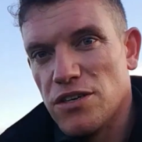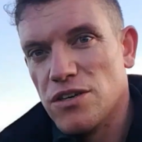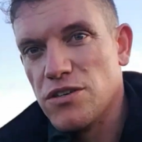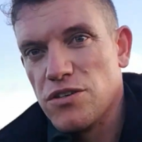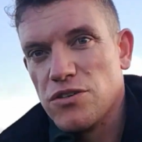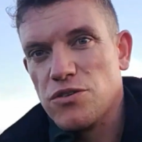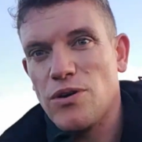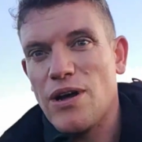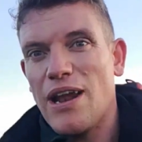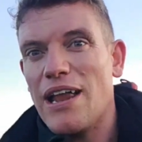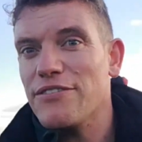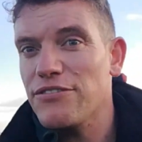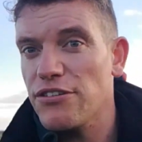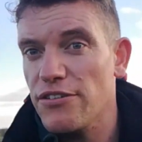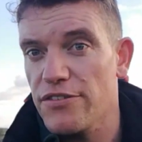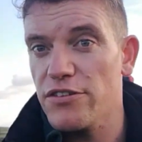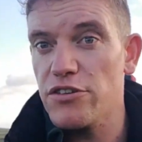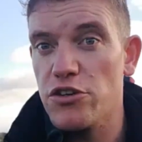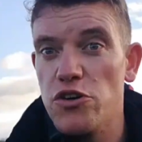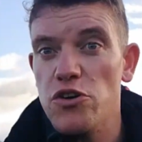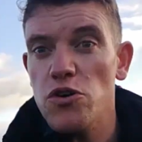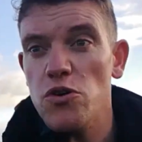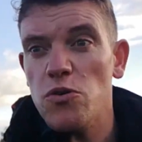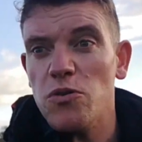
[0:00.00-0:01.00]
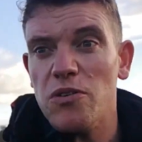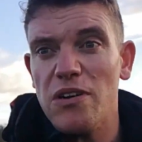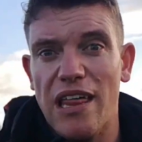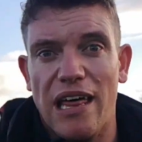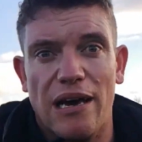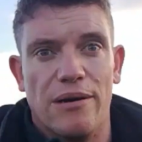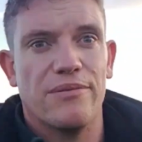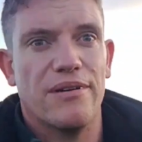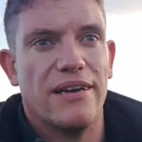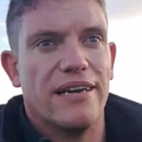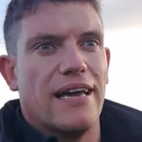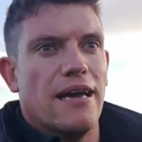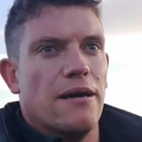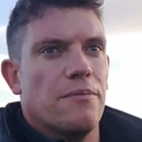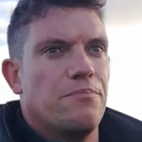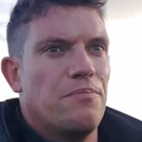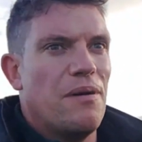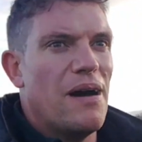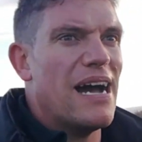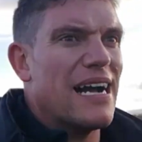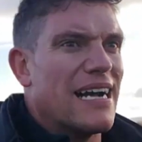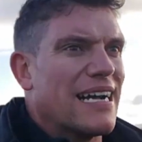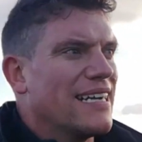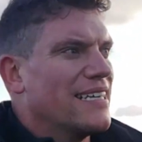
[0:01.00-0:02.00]
so I'll have a Google that when I get
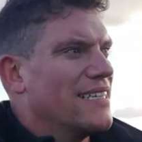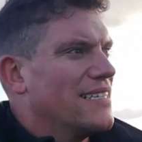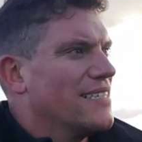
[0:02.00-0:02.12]
back,